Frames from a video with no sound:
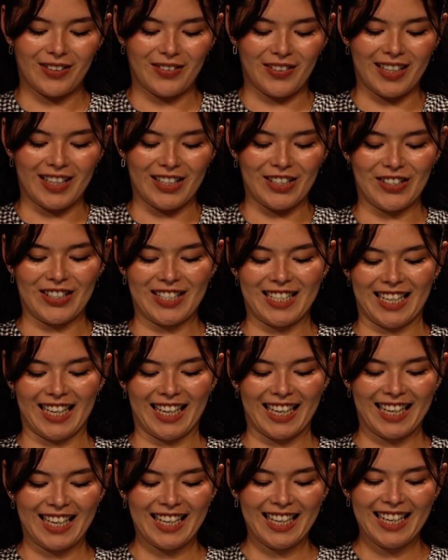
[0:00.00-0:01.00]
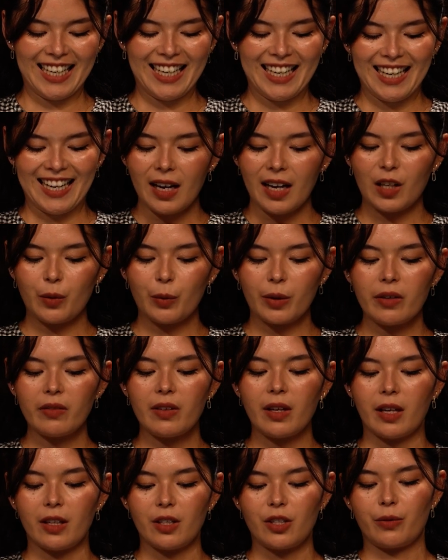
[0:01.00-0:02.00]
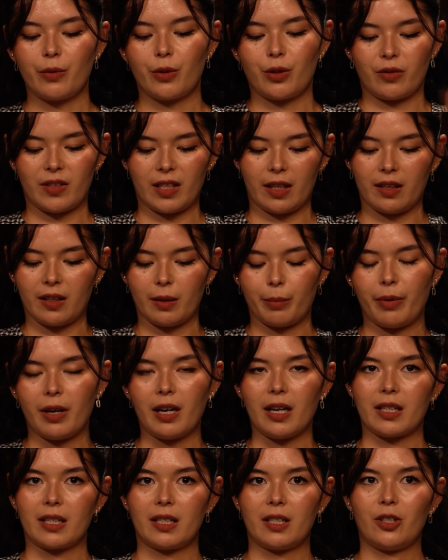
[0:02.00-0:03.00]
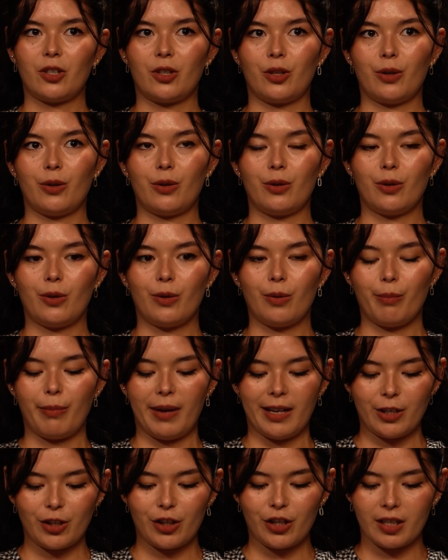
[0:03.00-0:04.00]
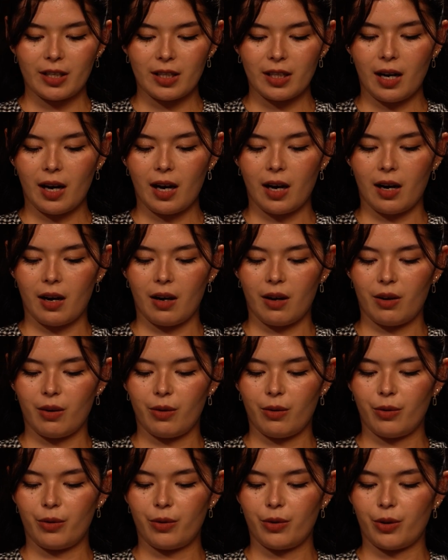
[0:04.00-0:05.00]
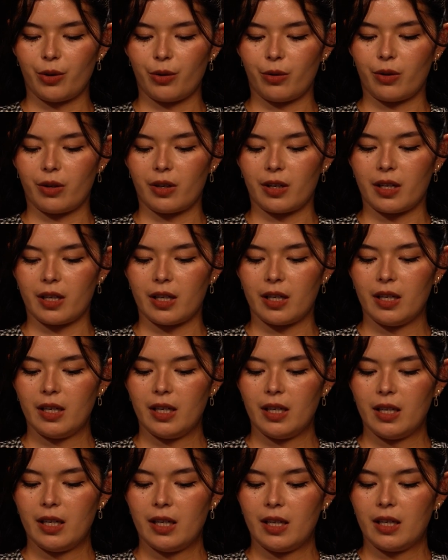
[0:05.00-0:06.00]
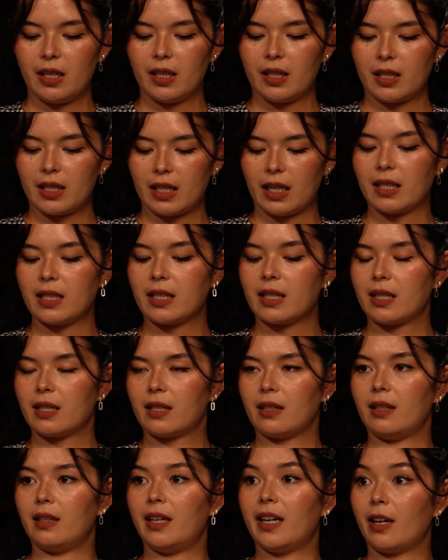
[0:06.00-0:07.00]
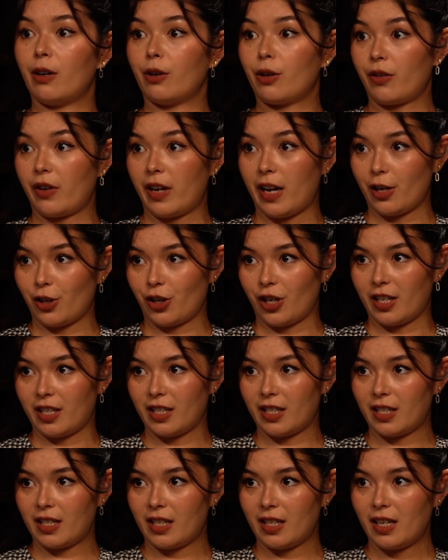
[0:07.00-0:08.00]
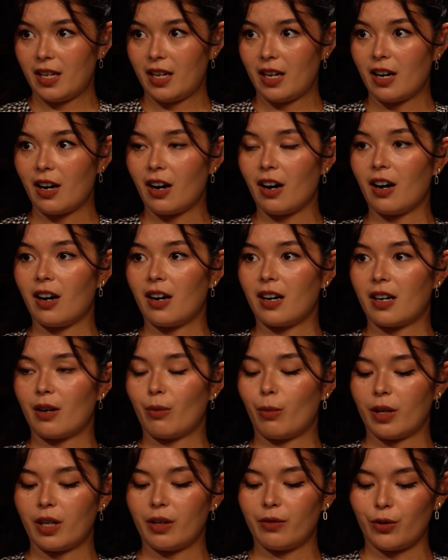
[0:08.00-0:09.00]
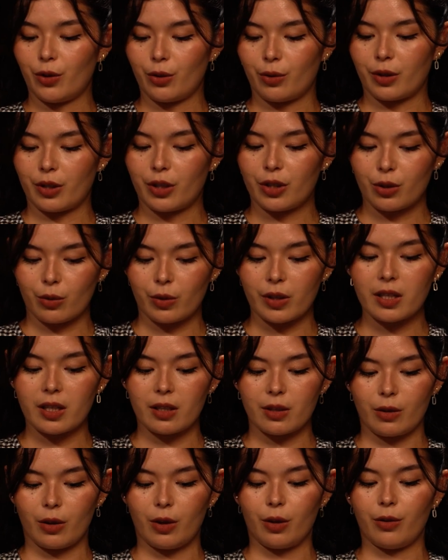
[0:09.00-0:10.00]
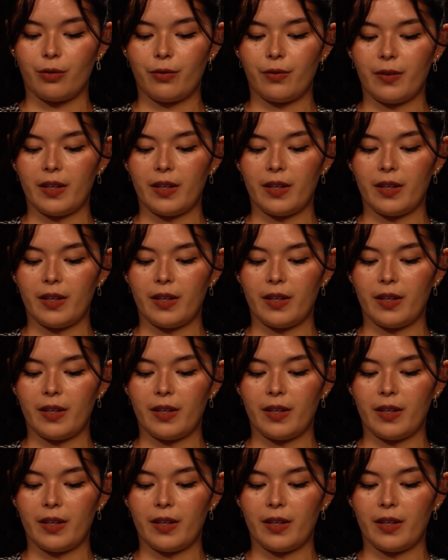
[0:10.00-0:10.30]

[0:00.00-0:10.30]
it's very interesting. In one of the interviews you've done in the past, you mentioned how your son's Lego creations are one of your sources of